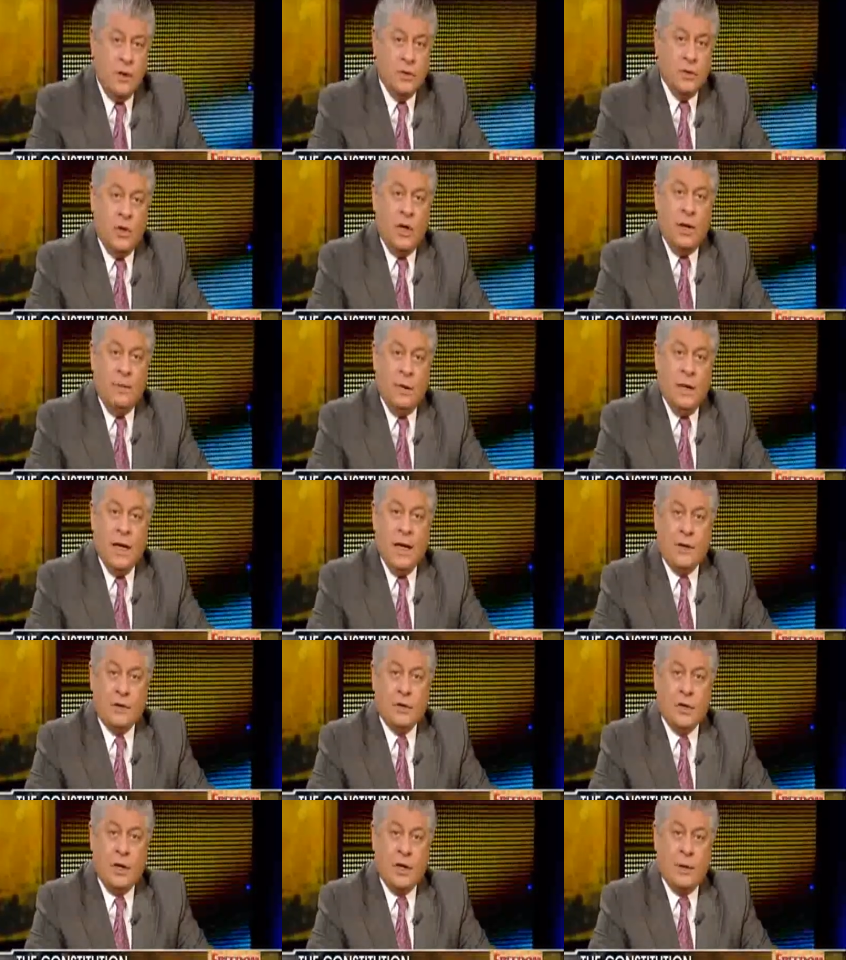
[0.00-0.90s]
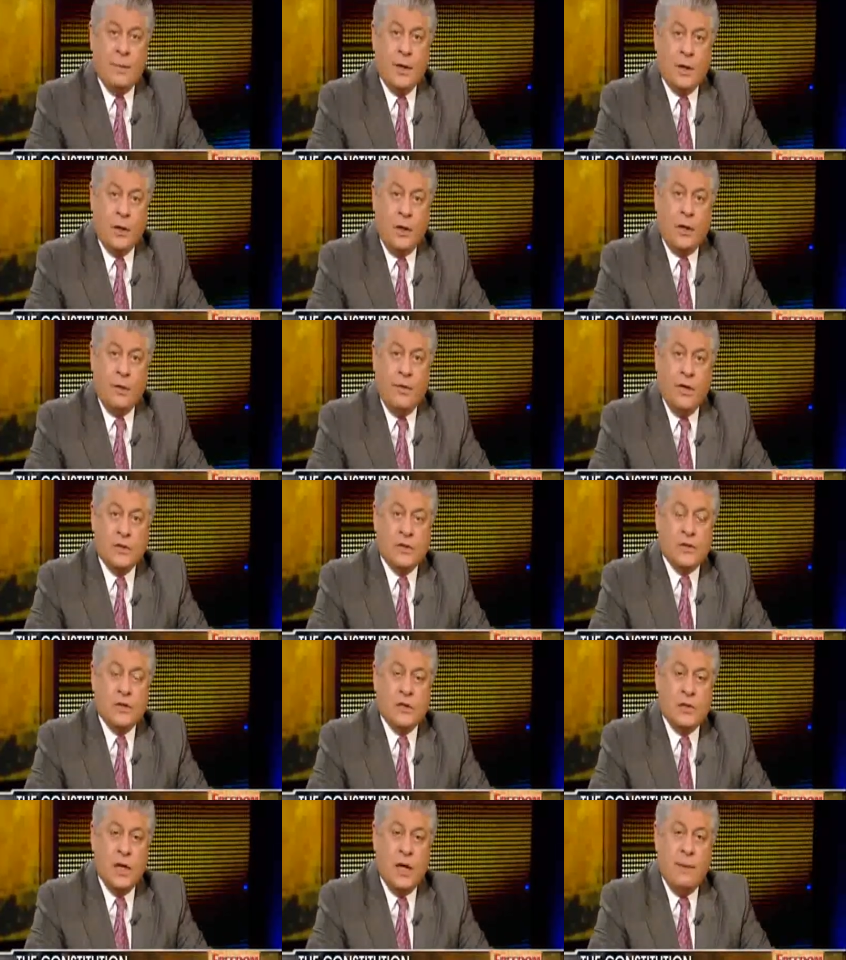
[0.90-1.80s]
Joining me now to talk about all of this
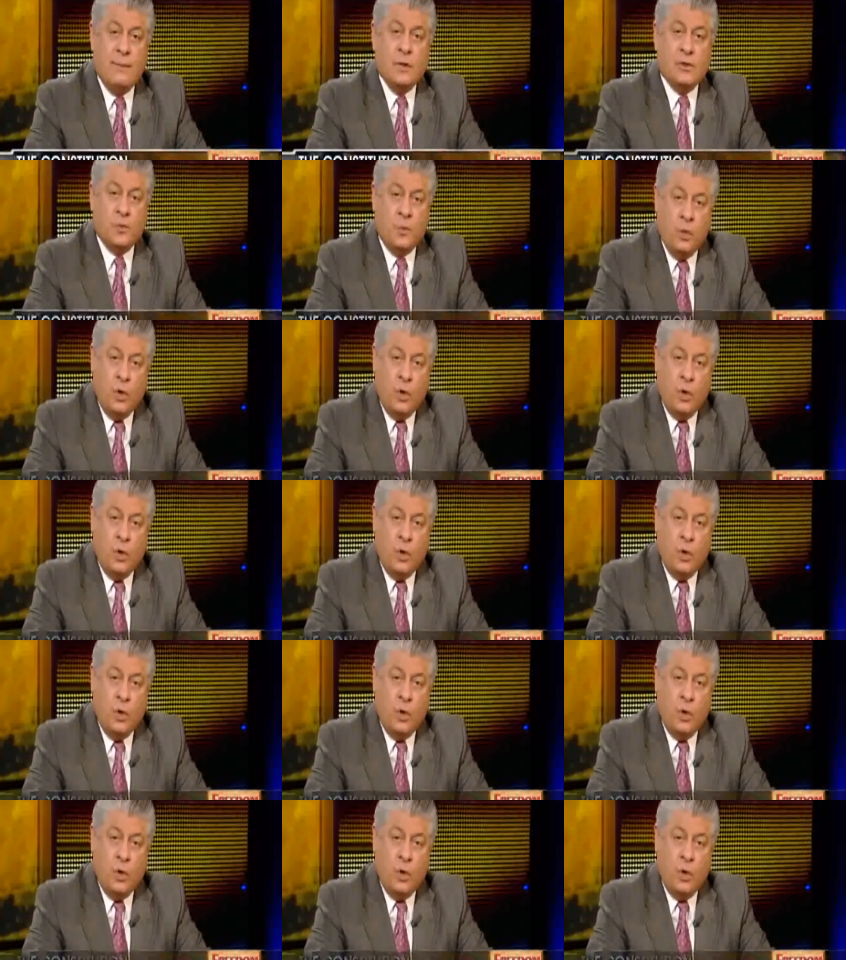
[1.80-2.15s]
is Thomas